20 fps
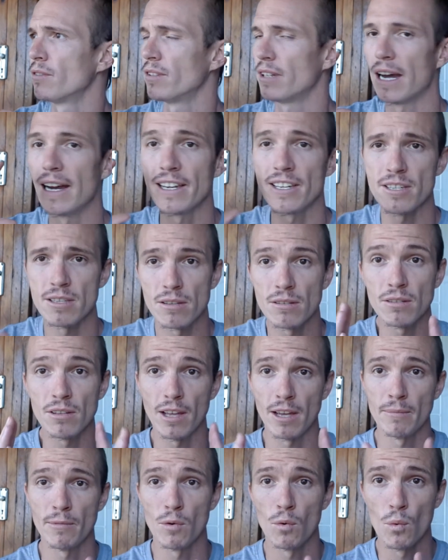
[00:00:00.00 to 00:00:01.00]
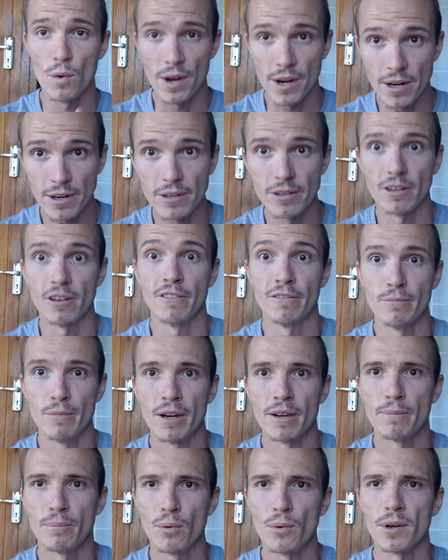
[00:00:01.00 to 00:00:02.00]
I still am aware of
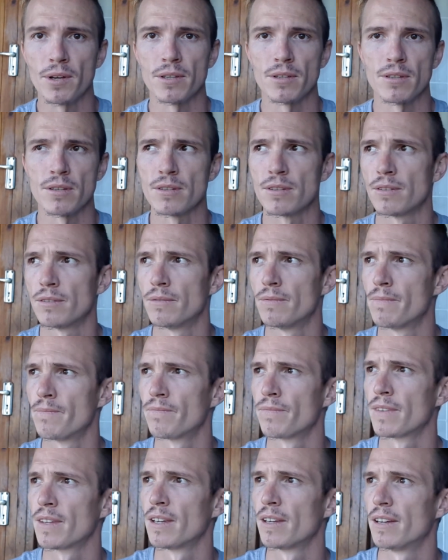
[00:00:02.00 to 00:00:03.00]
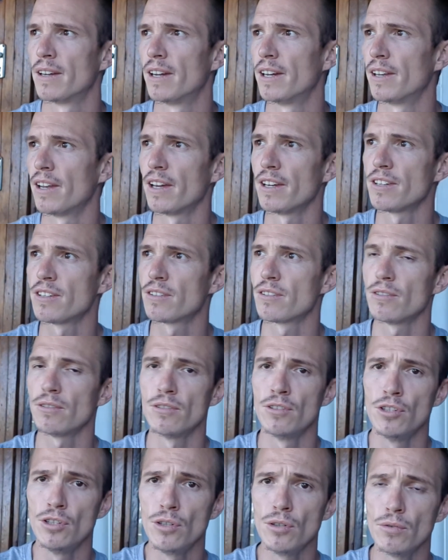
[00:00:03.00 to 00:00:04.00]
my points, and I still
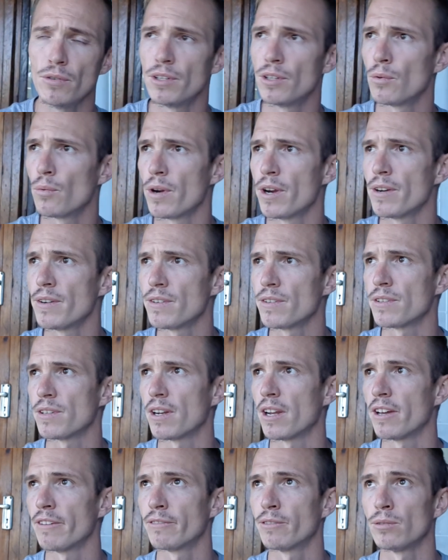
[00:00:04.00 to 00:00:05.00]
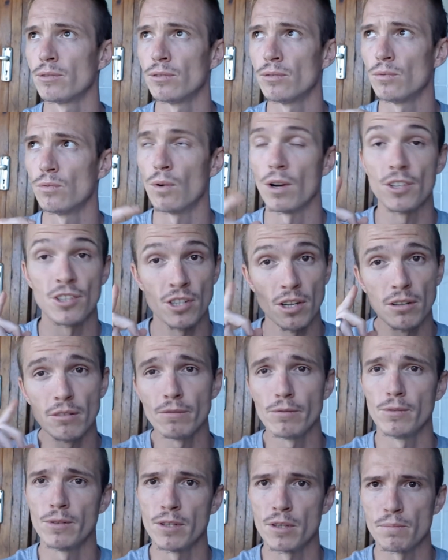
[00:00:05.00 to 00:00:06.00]
knew in awareness that I have to watch out
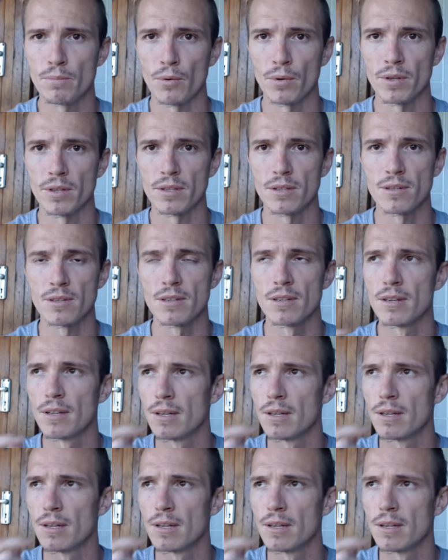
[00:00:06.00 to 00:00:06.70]
for these points,